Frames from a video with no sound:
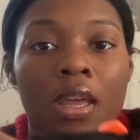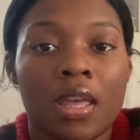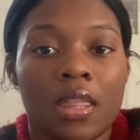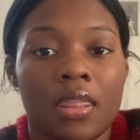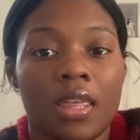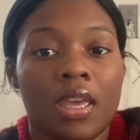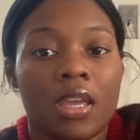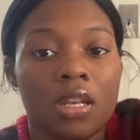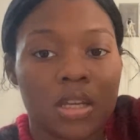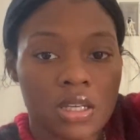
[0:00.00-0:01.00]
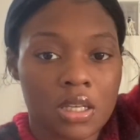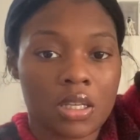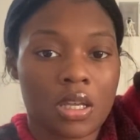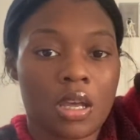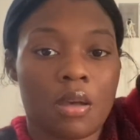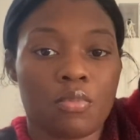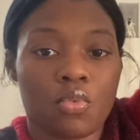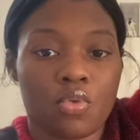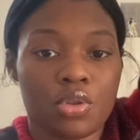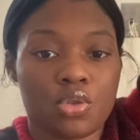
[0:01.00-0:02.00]
Then I'm
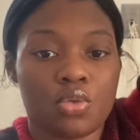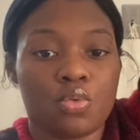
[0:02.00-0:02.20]
going to